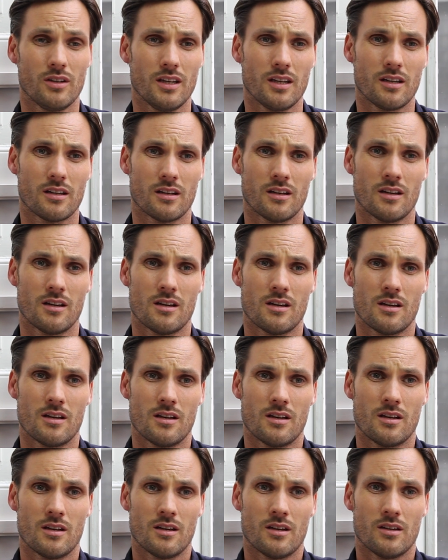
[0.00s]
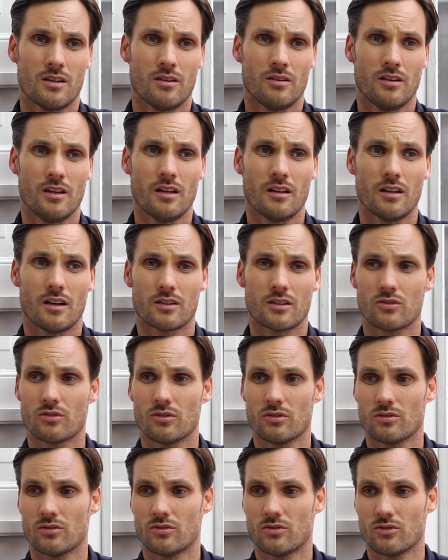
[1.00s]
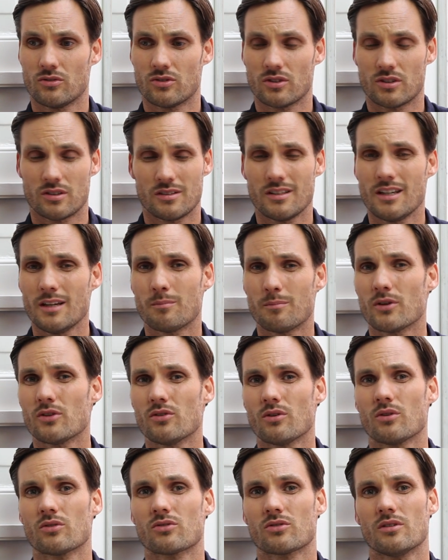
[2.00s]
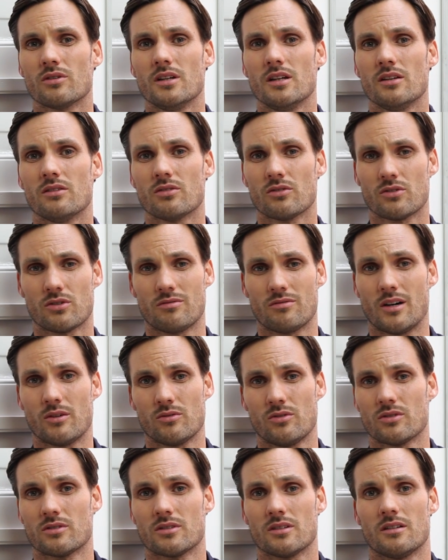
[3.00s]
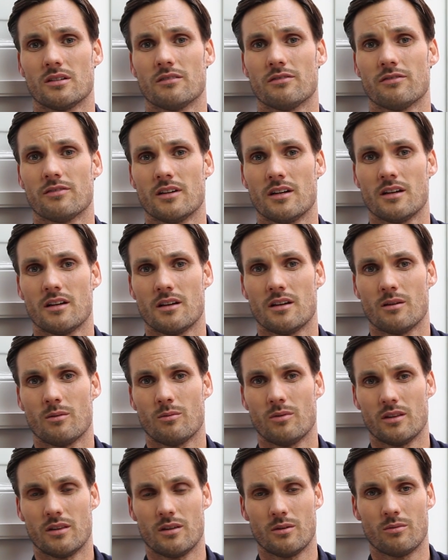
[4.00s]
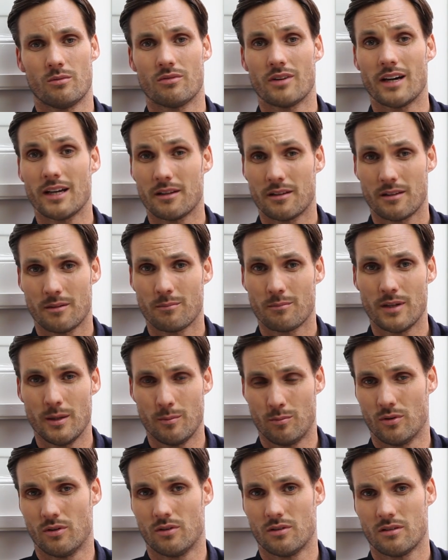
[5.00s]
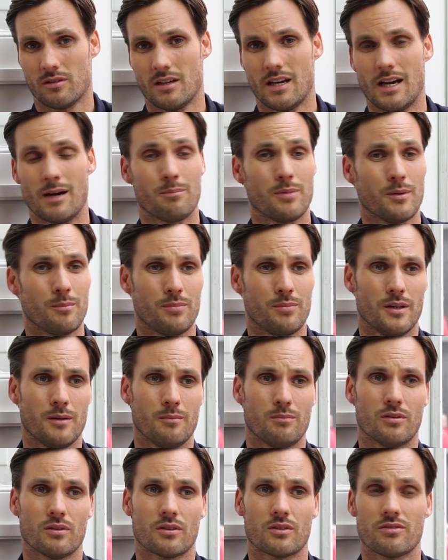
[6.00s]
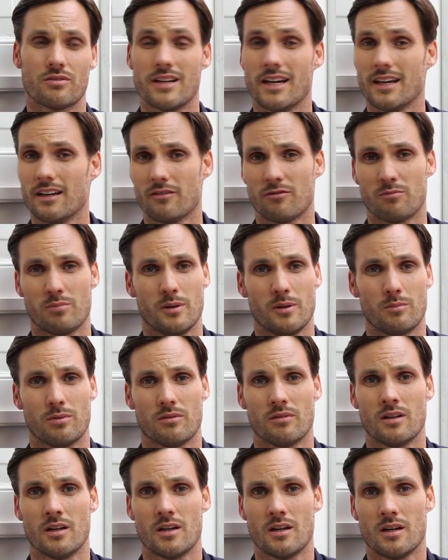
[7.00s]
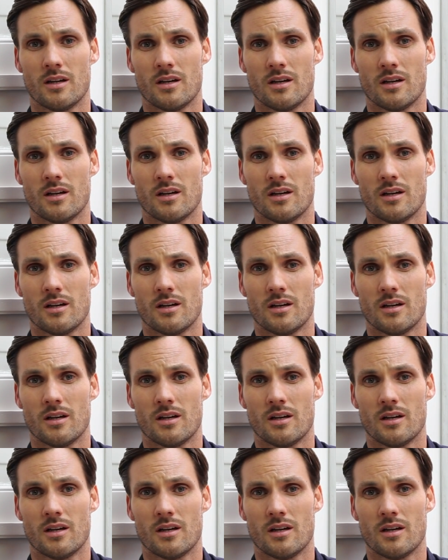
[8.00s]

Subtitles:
need luck to succeed, but you also need to surround yourself with the right people. Happy people, creative people,